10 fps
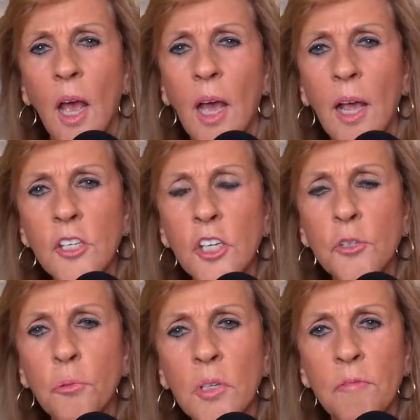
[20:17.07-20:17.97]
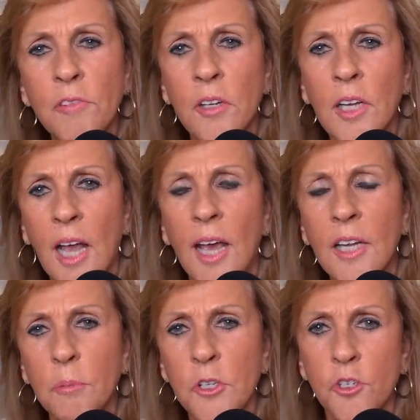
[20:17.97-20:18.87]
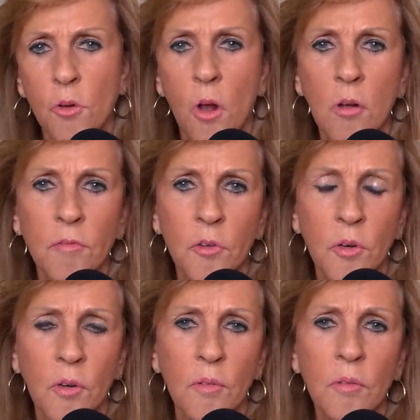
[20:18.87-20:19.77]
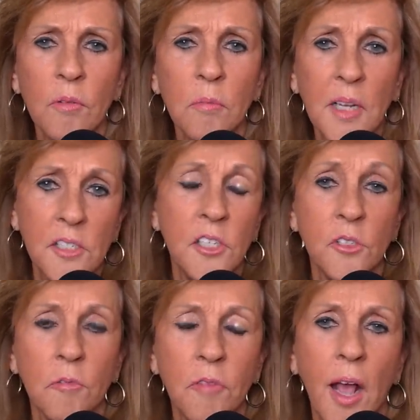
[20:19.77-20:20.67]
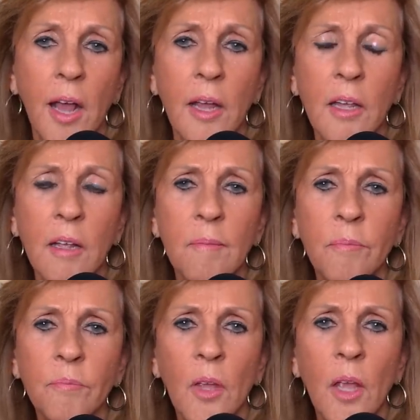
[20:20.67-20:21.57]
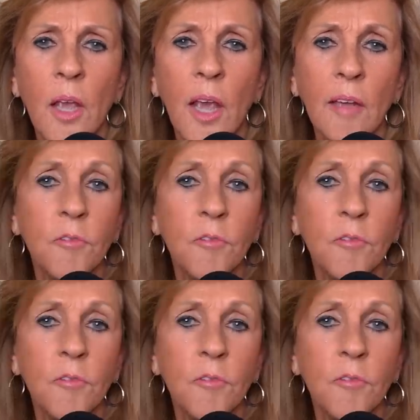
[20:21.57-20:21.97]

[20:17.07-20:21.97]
I, I just really felt like I had to be strong for my sister Phi mm-hmm.